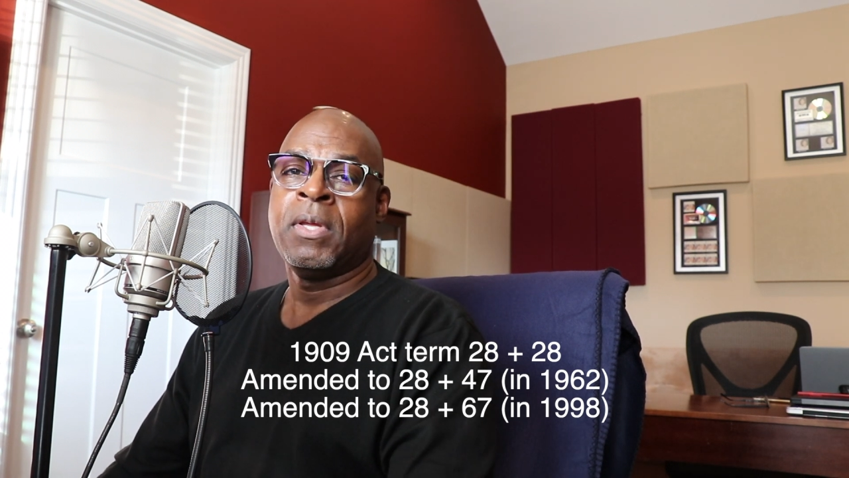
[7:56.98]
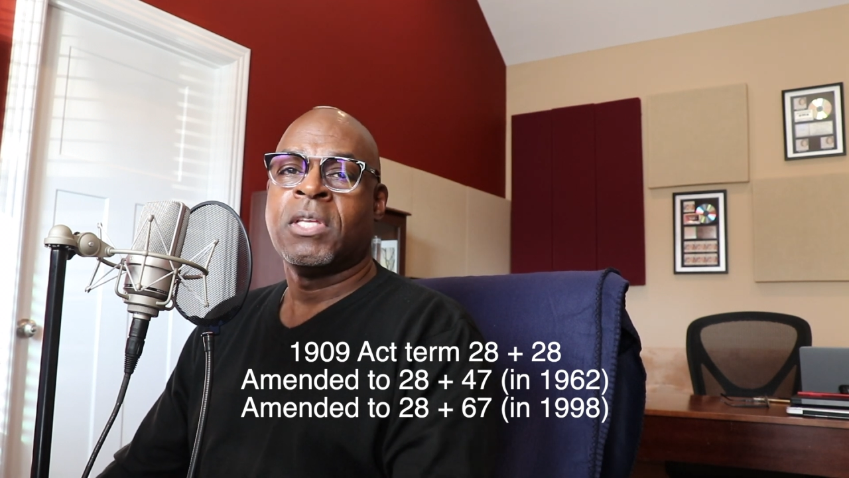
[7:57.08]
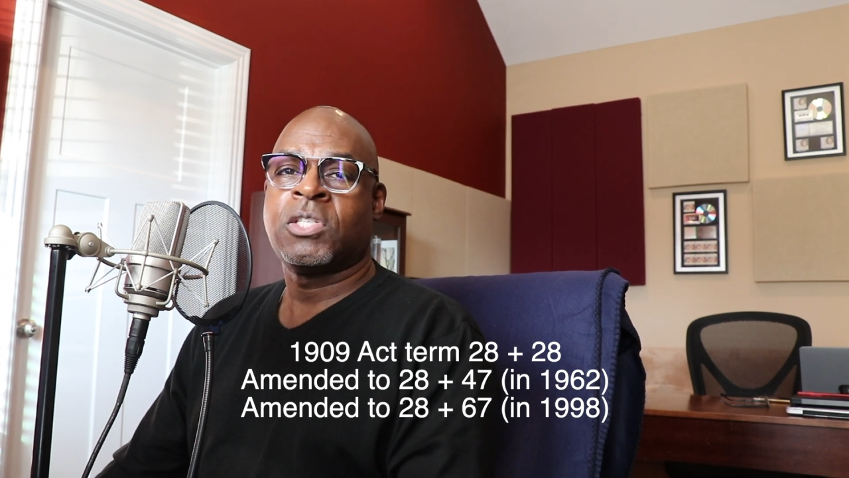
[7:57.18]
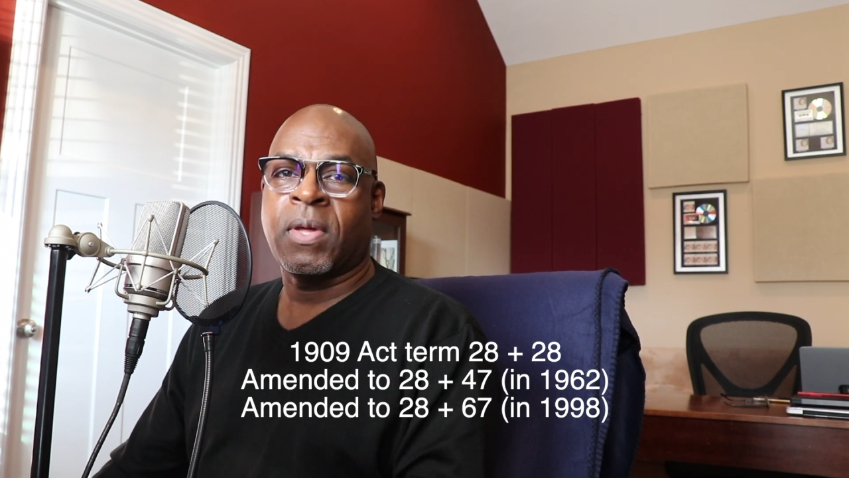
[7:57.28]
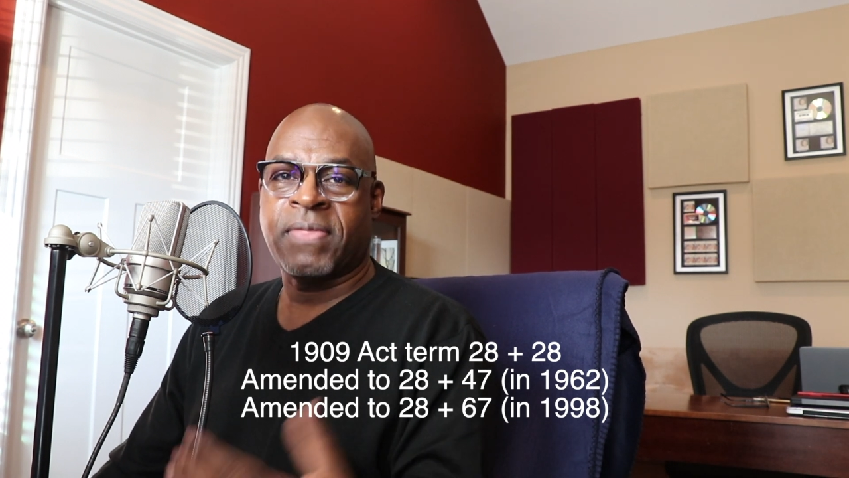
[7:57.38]

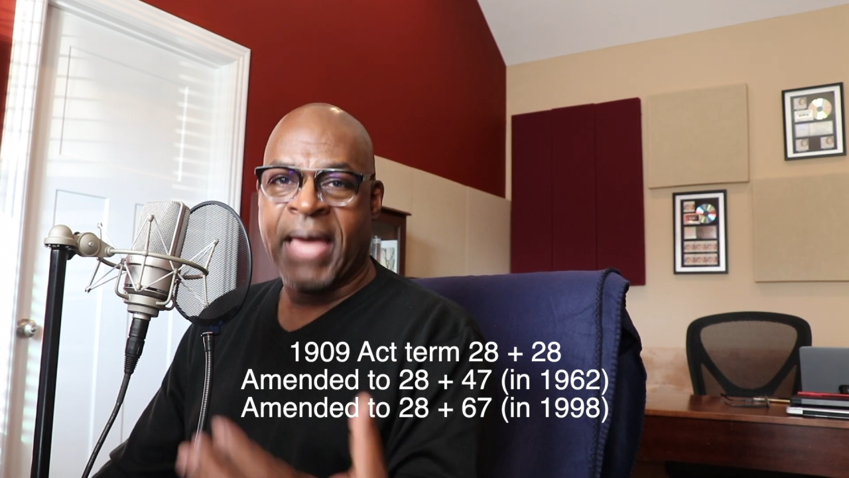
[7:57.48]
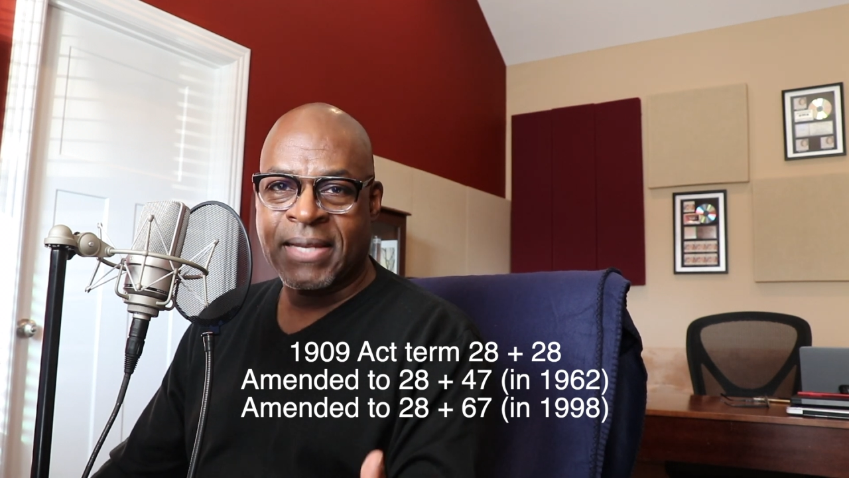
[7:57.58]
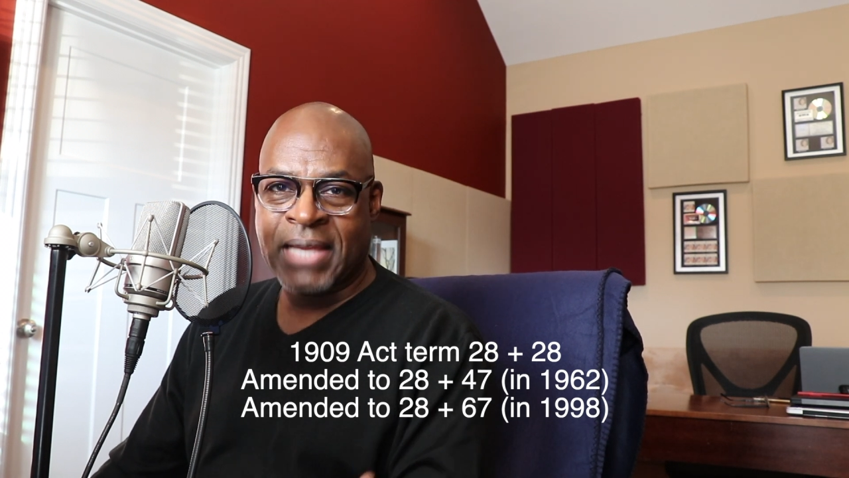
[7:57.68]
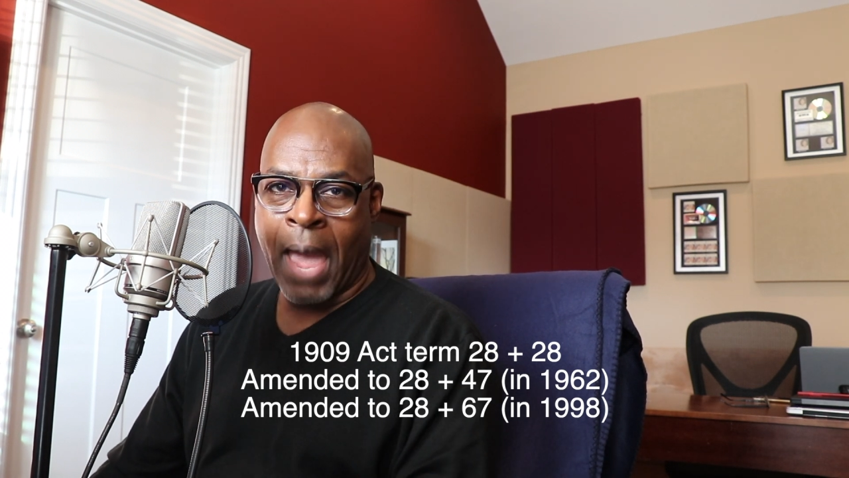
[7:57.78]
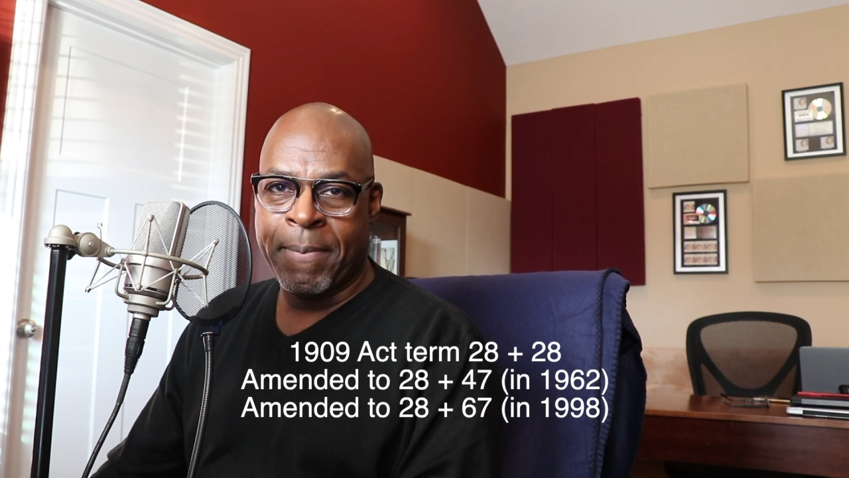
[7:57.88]
So at that
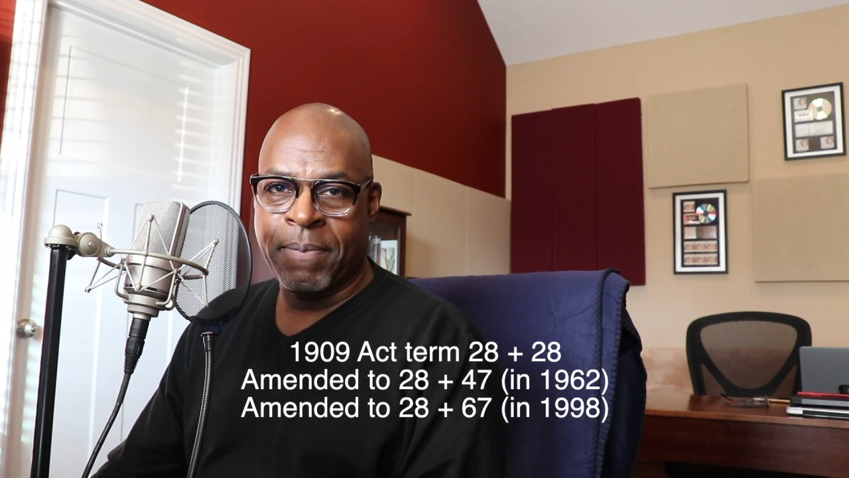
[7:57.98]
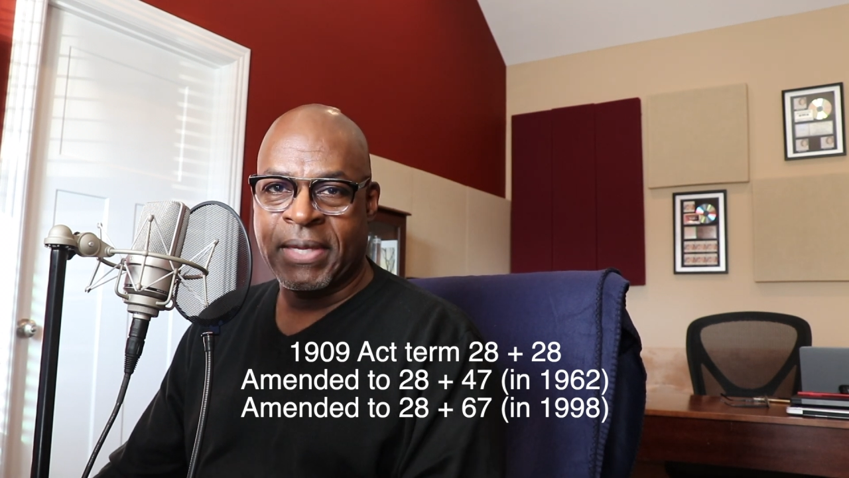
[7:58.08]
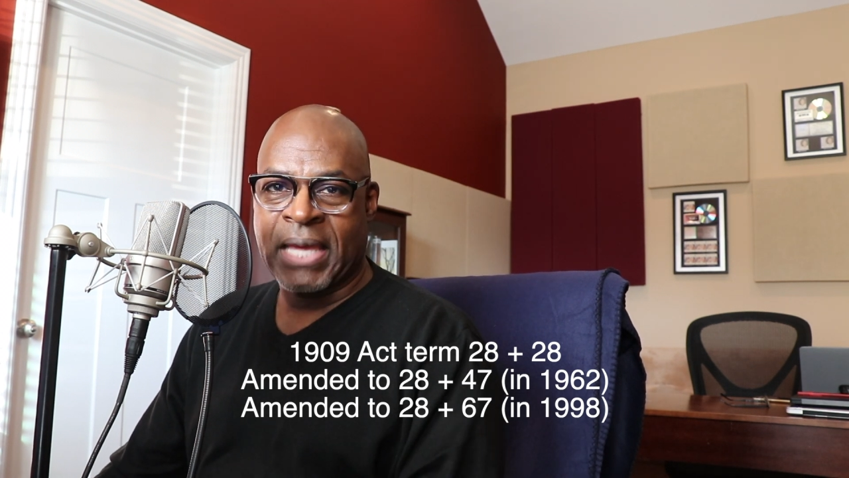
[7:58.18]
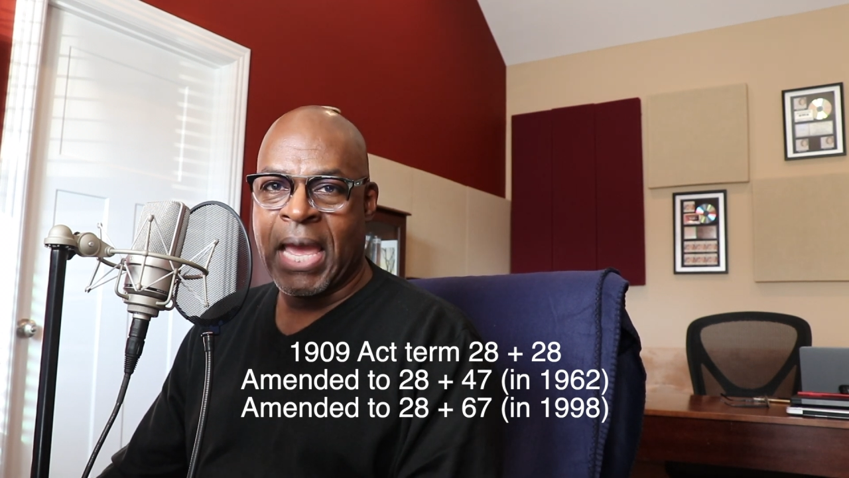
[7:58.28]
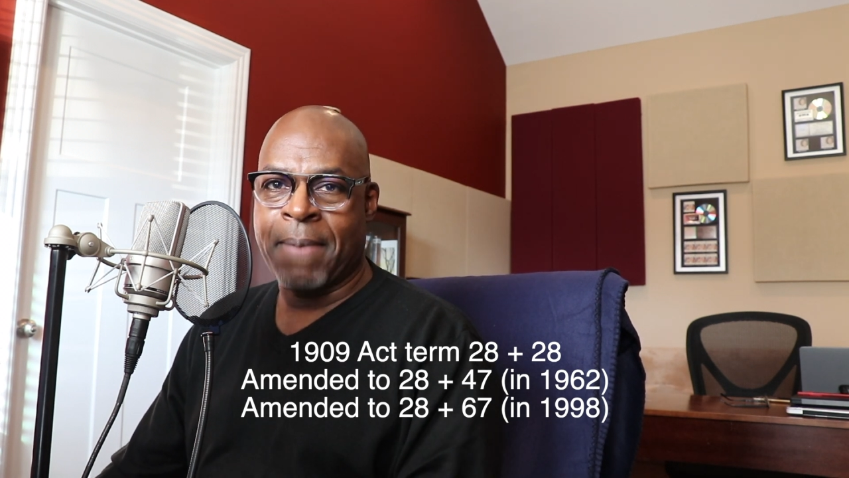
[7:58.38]
time, it
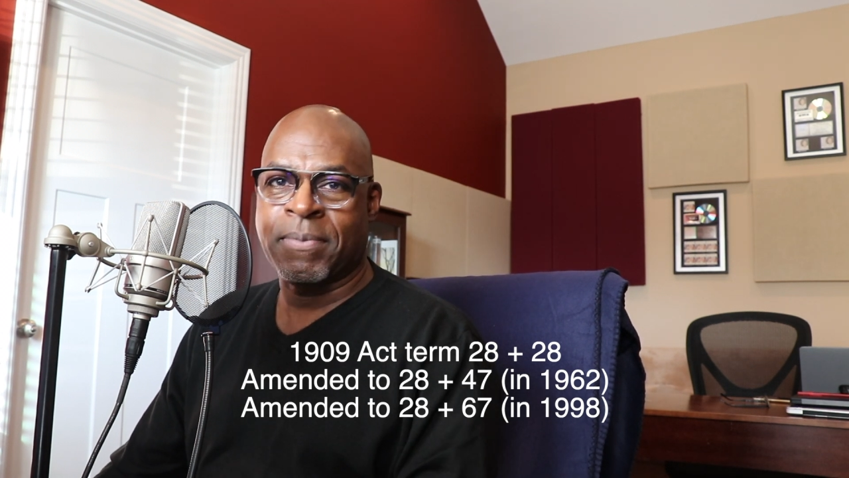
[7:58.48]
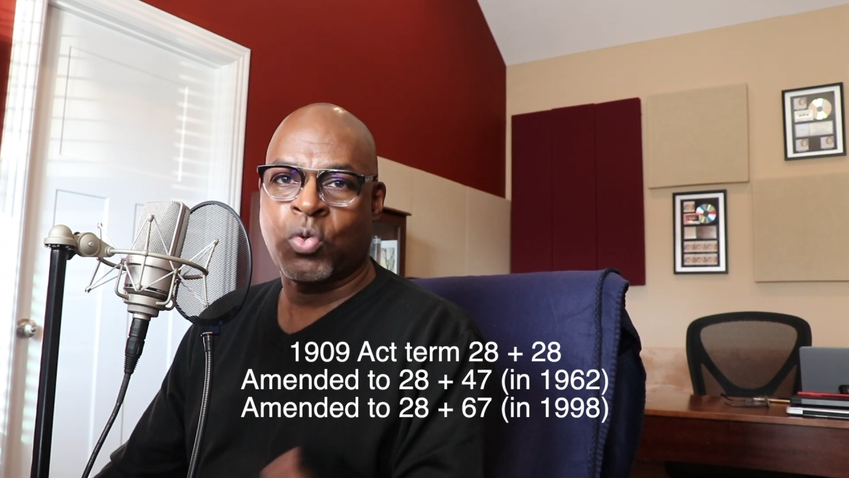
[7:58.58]
became